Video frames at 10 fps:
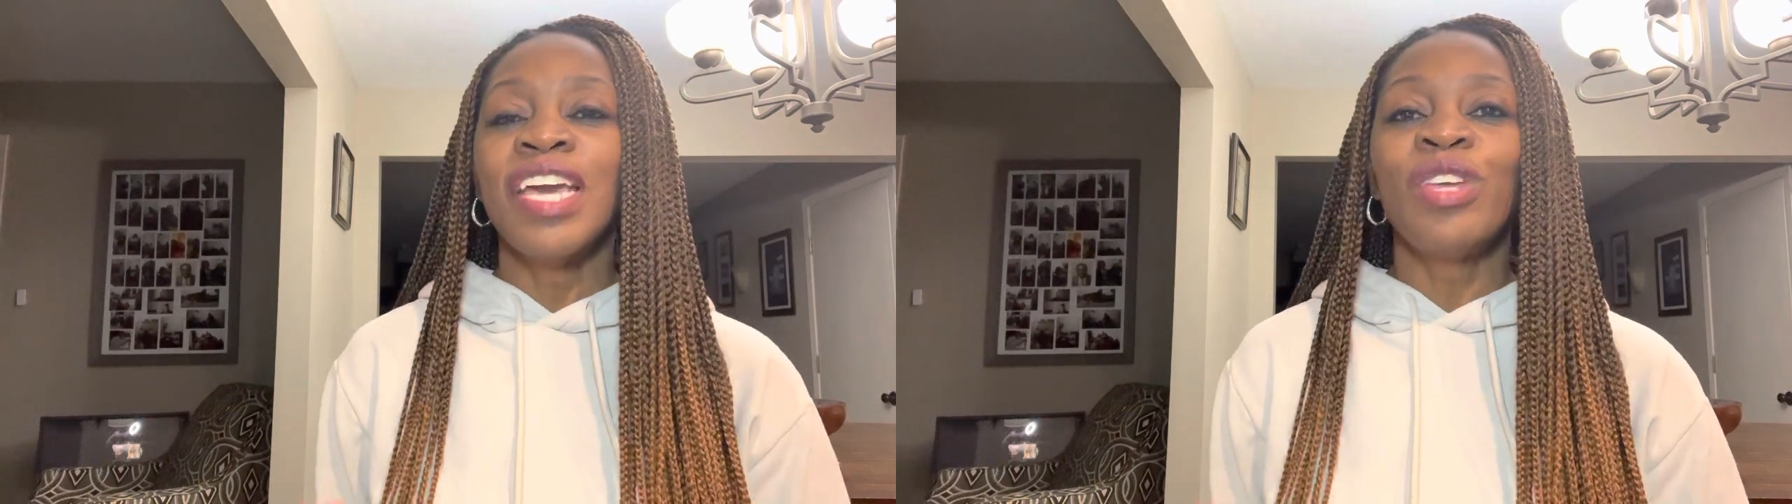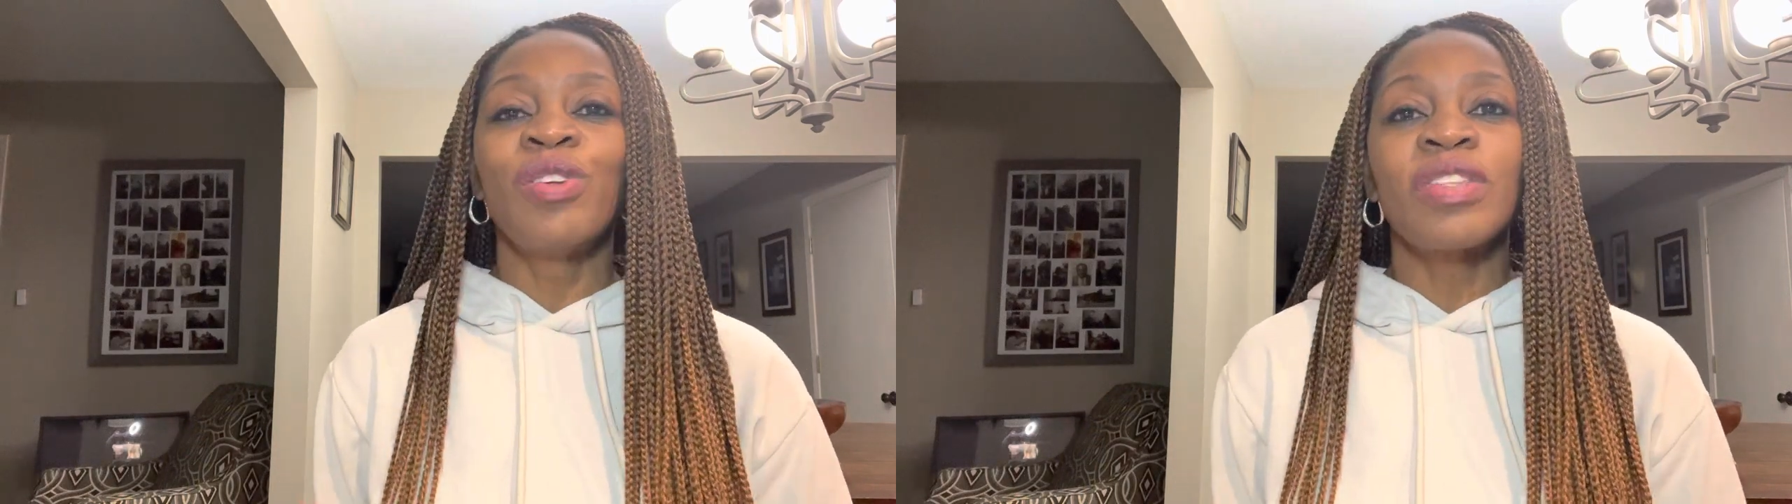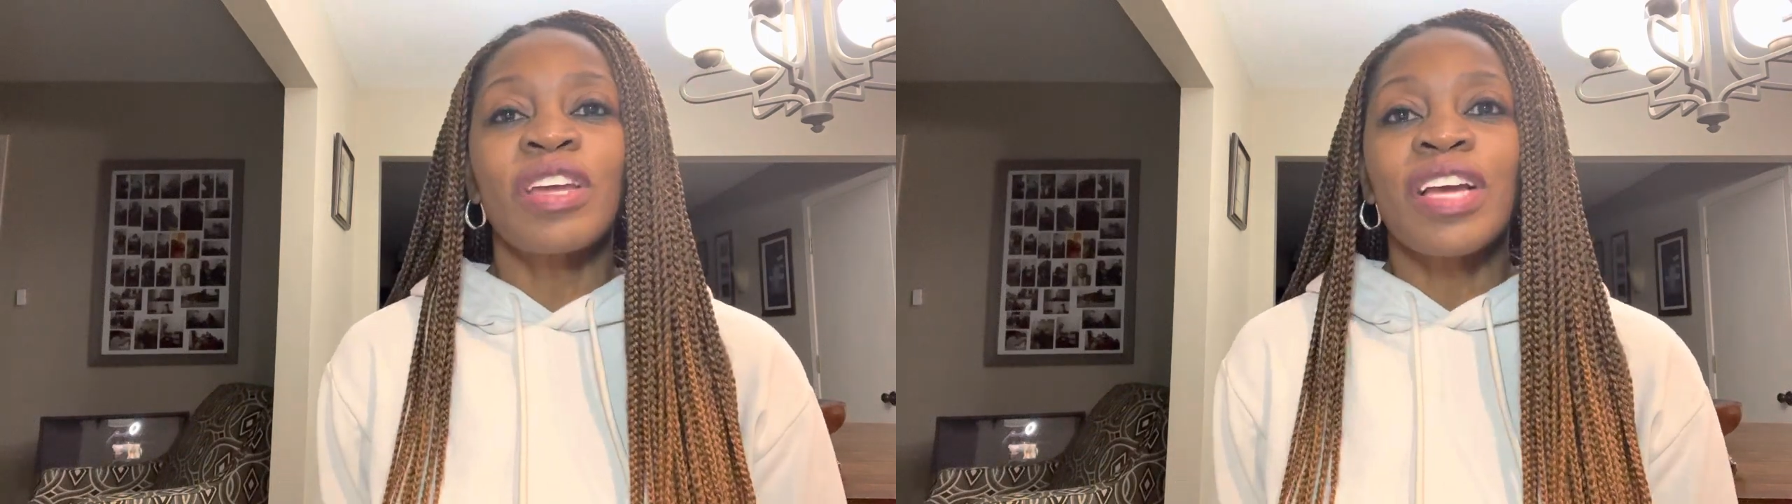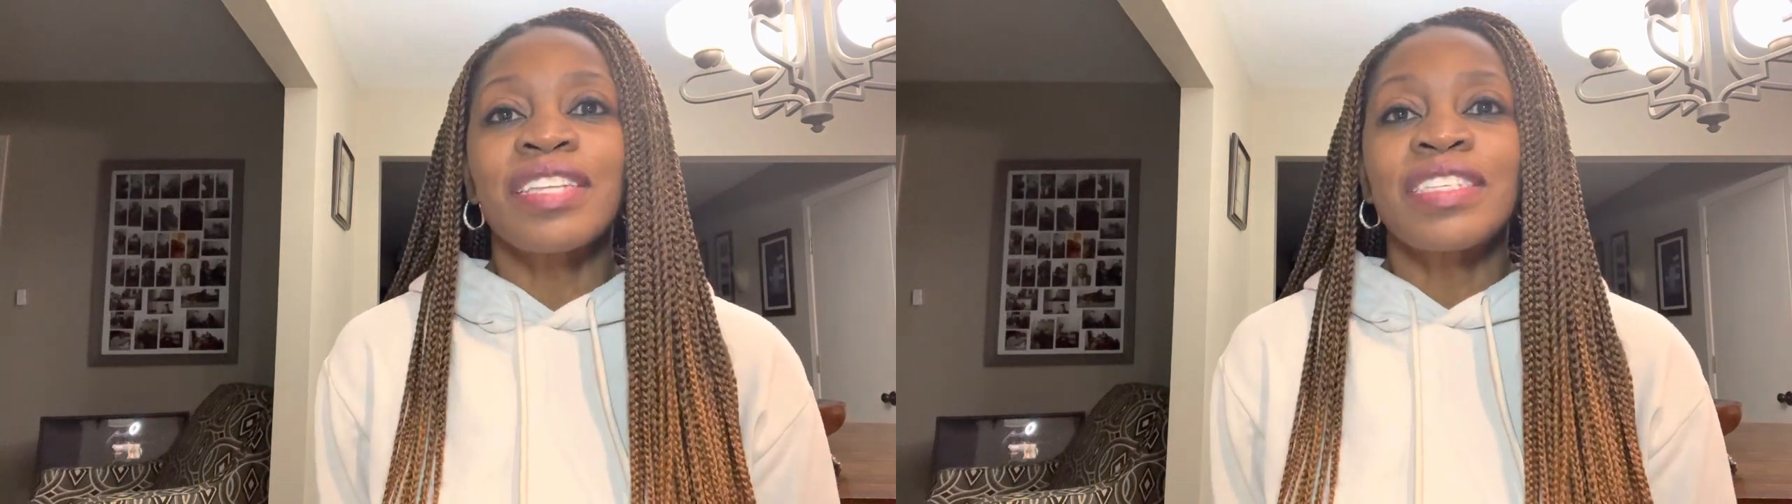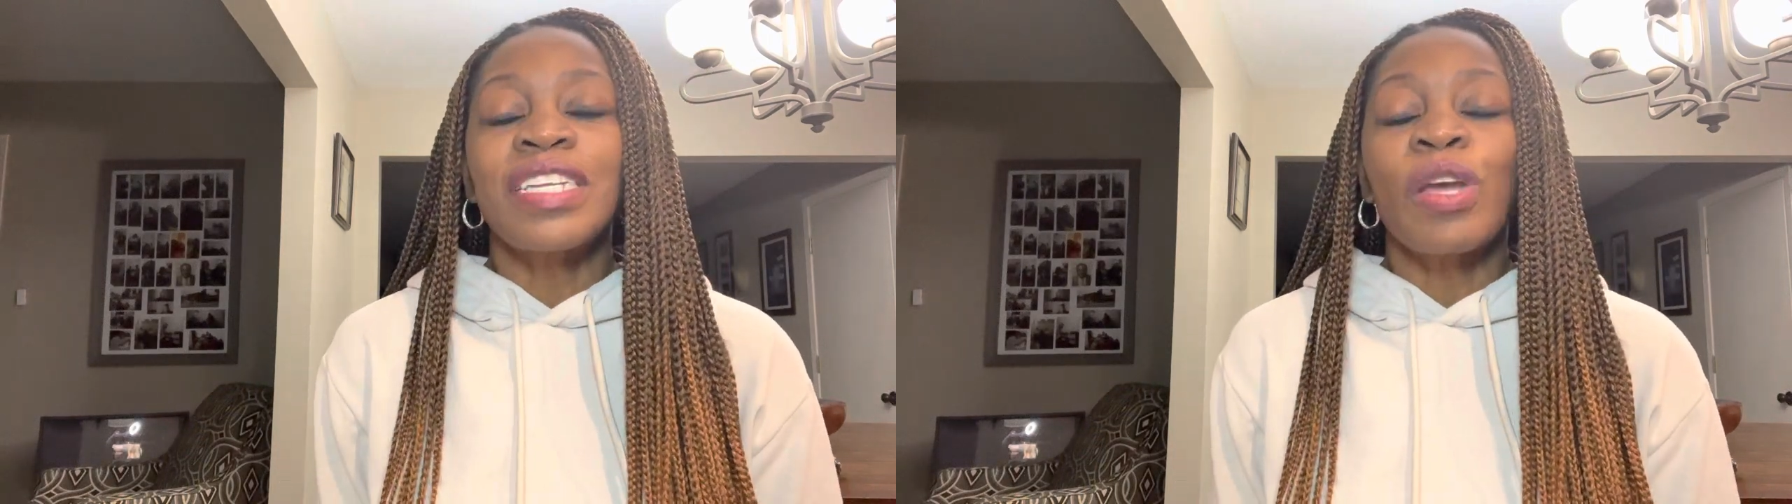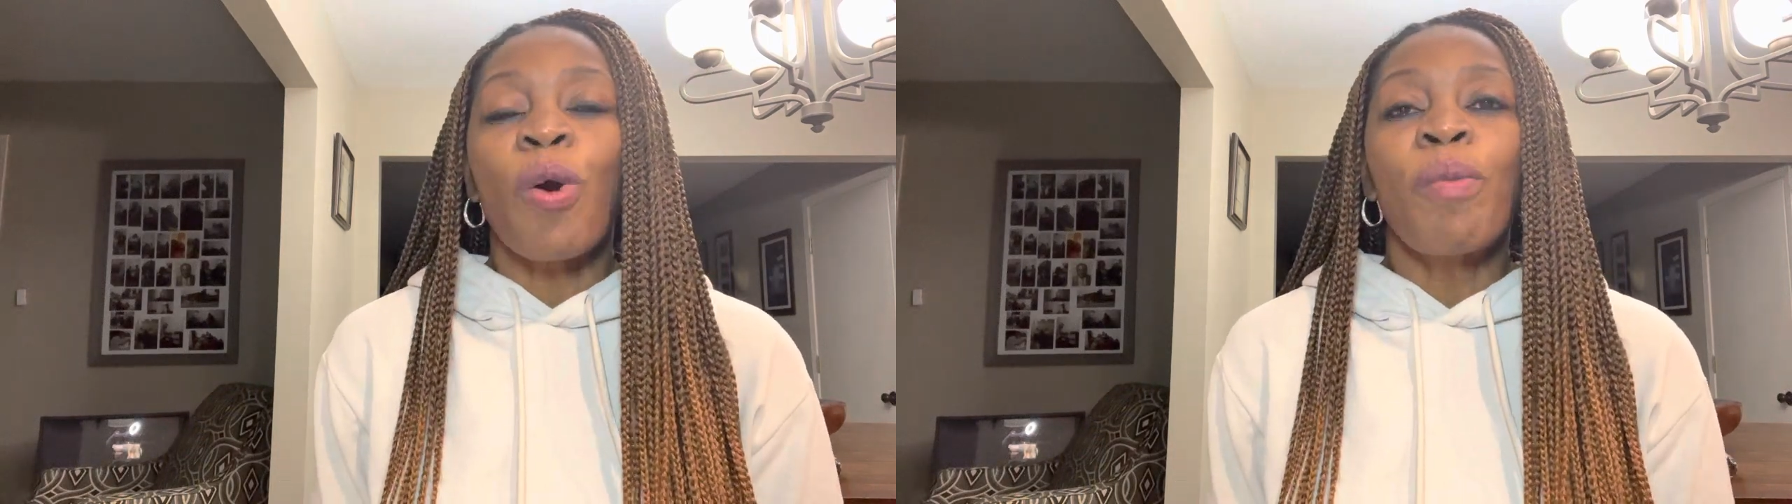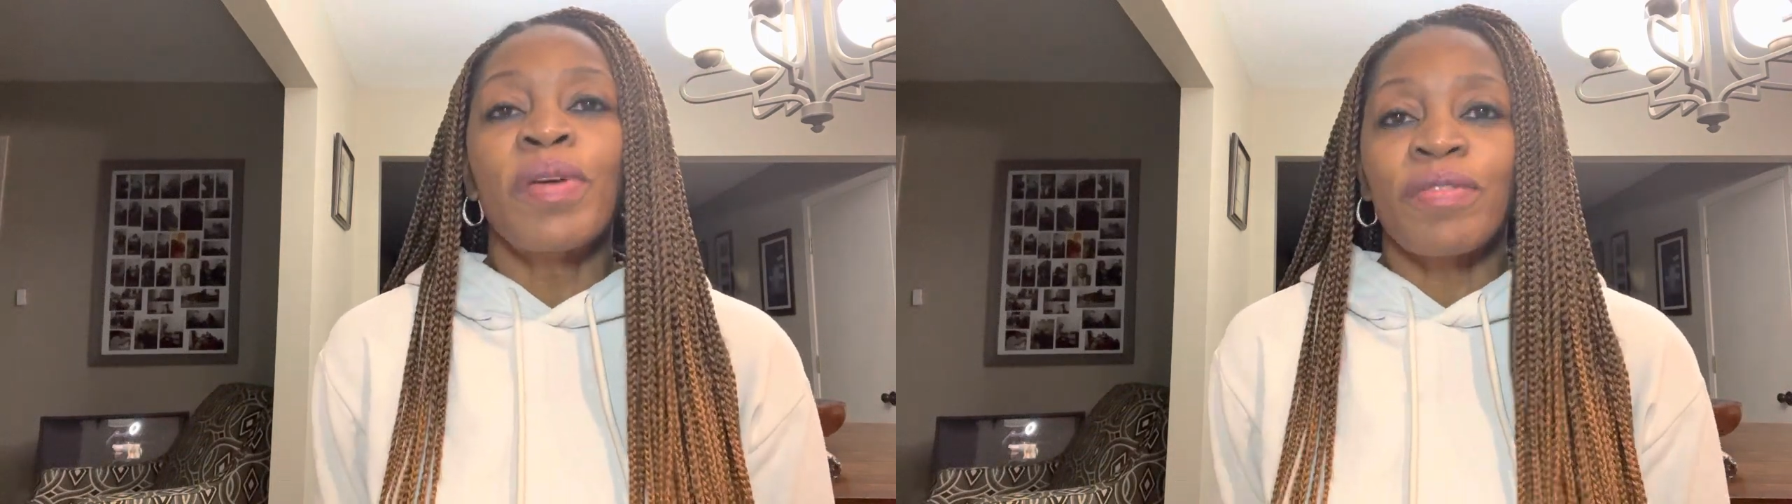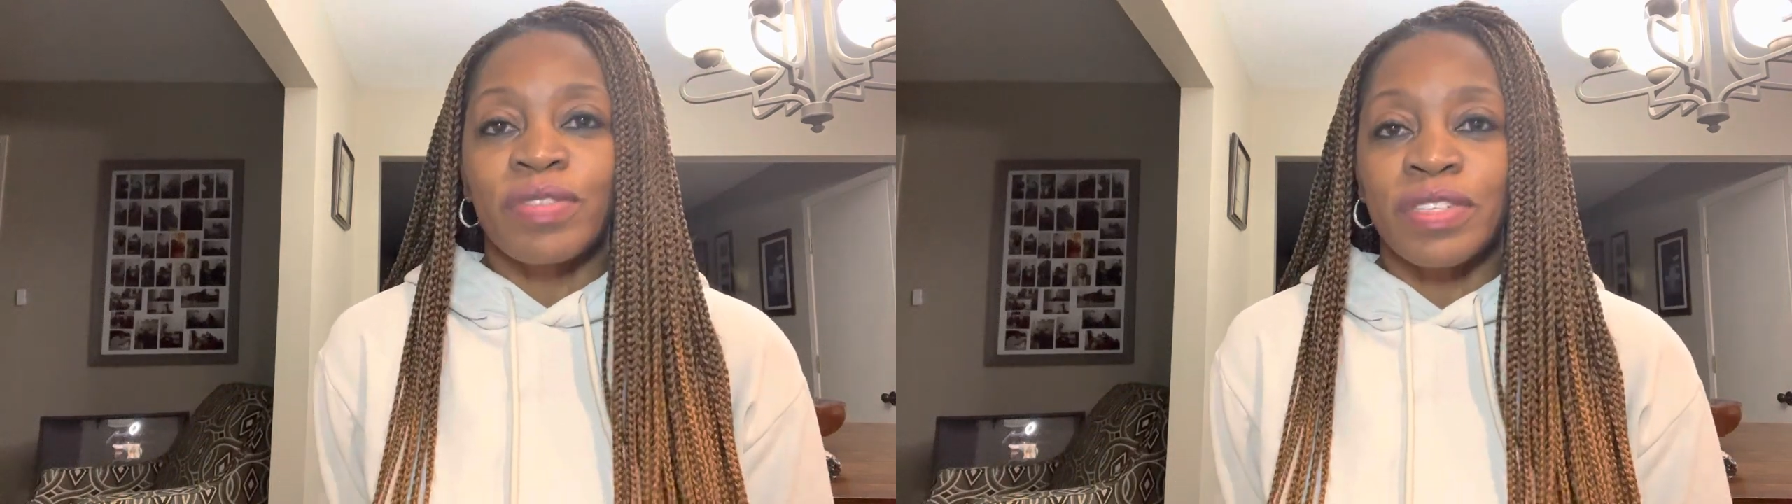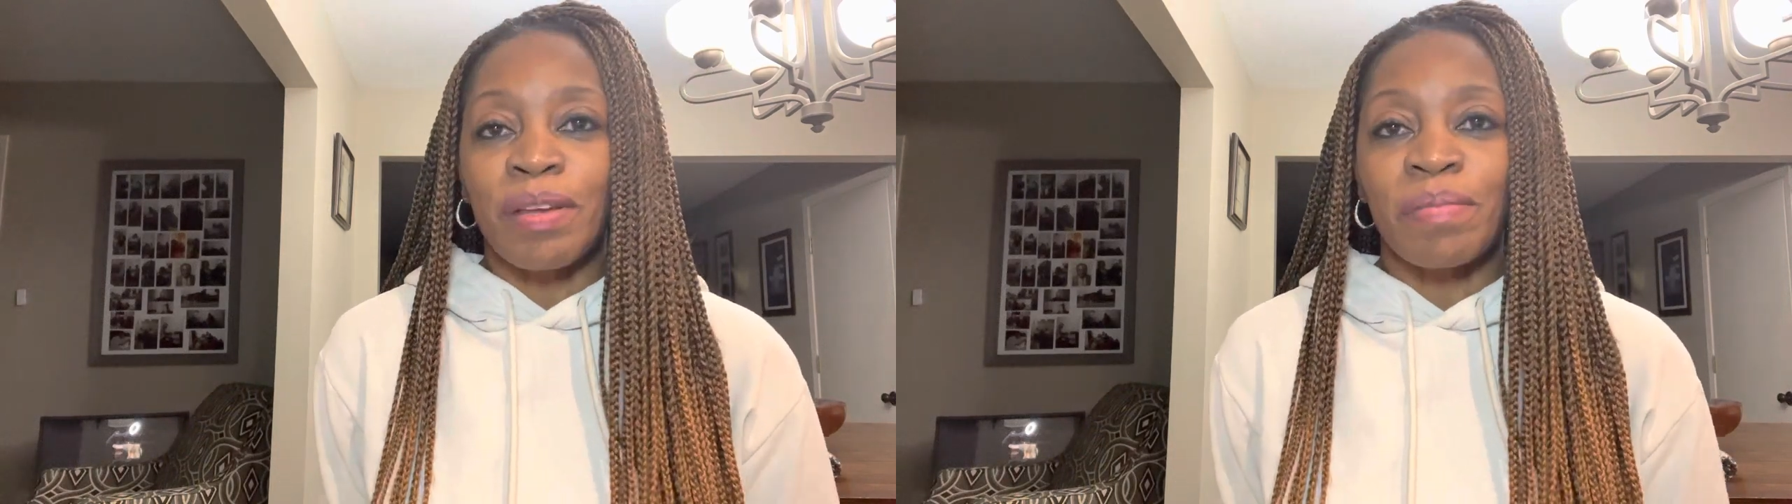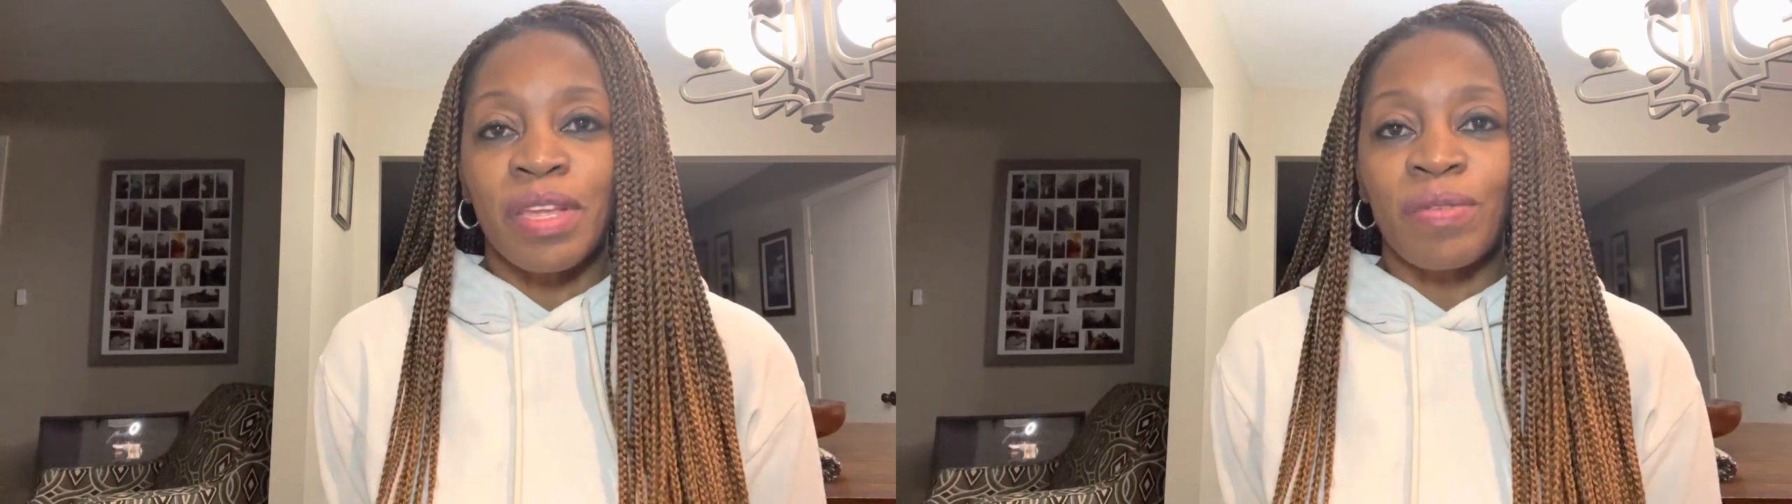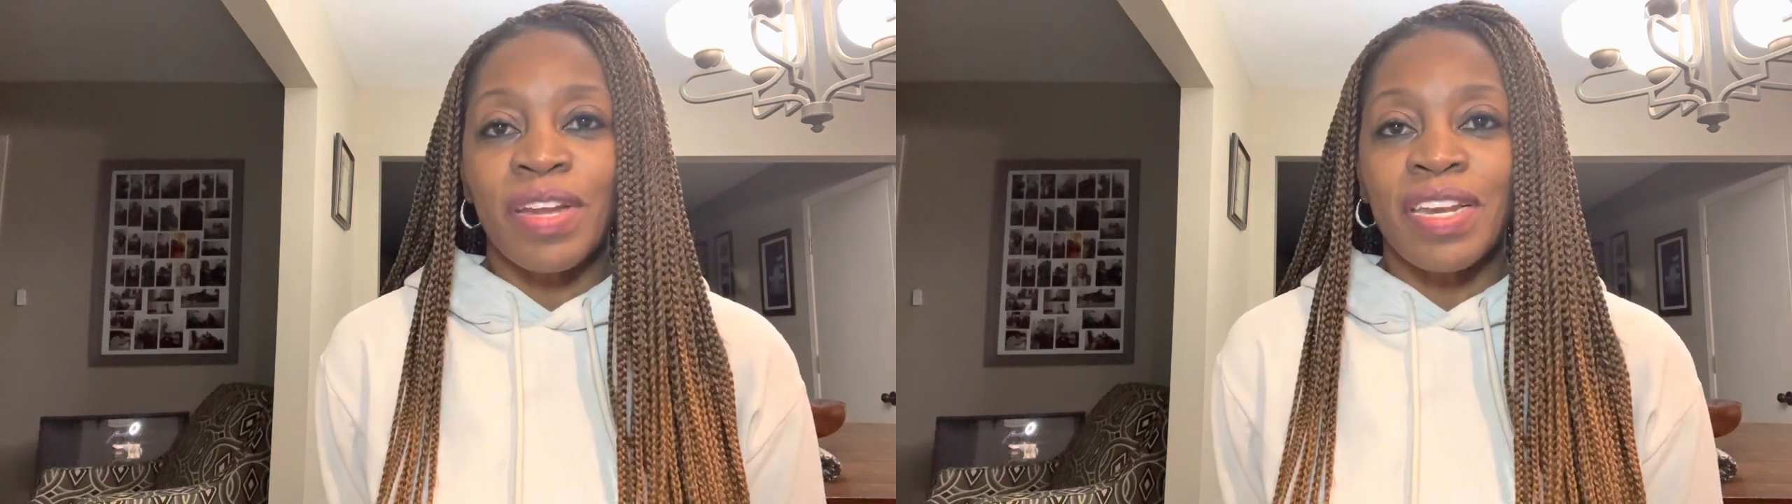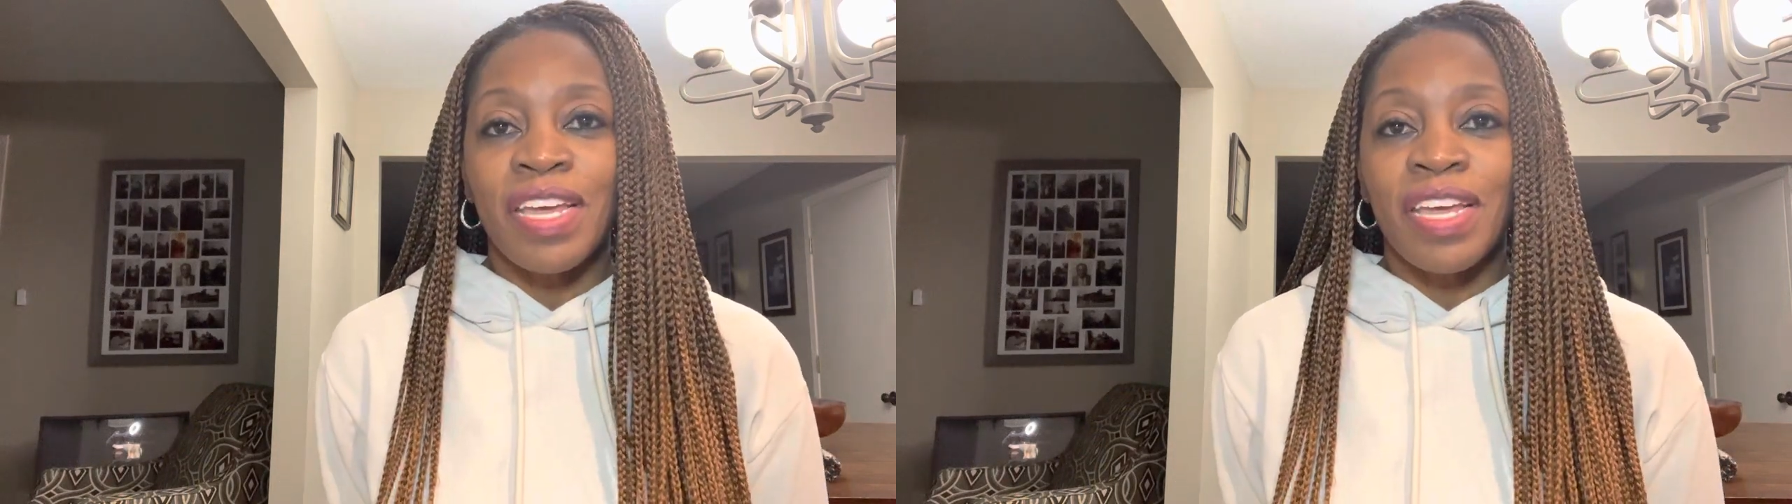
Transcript: you know, they're constantly hoping for something, right?